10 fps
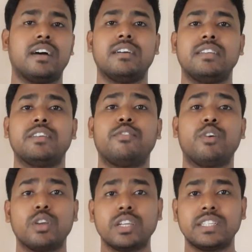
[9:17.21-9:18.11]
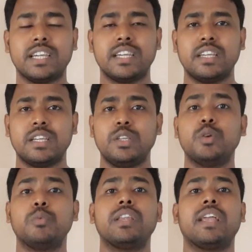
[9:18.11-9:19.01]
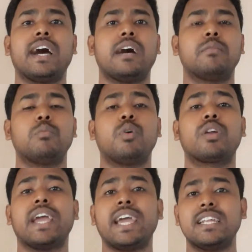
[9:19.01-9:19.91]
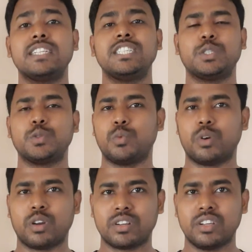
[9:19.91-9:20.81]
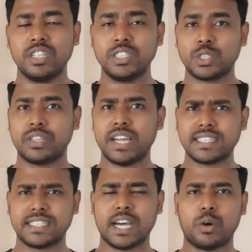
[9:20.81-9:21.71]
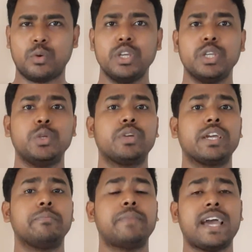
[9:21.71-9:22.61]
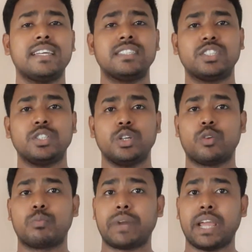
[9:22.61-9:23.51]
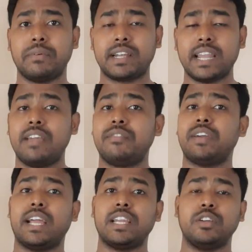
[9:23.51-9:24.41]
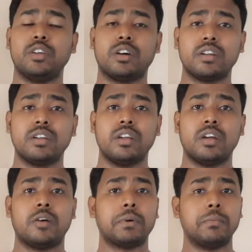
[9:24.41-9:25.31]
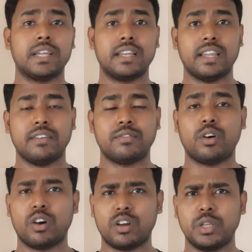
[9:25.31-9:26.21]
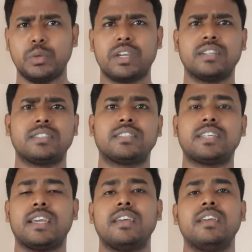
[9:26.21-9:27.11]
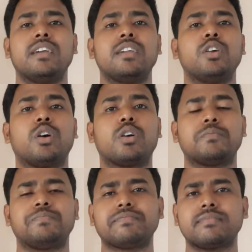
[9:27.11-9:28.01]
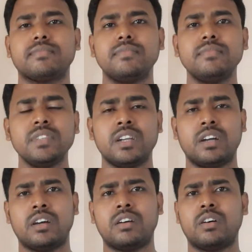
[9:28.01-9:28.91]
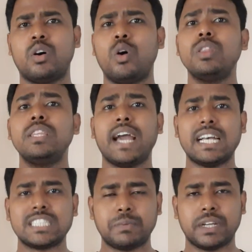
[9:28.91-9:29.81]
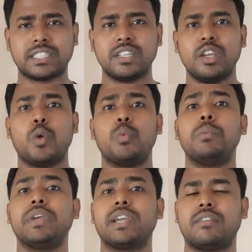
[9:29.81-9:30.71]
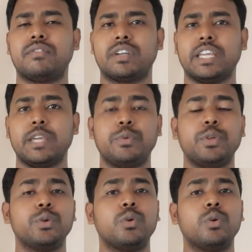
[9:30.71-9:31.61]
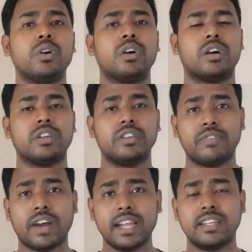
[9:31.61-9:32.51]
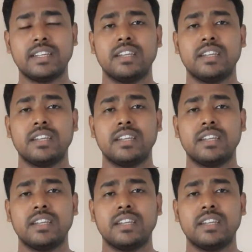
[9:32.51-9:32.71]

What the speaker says: in the following day you will have more energy to work. So that's how you can balance your private life and your public life, or you can say your all the aspects will be covered if you divide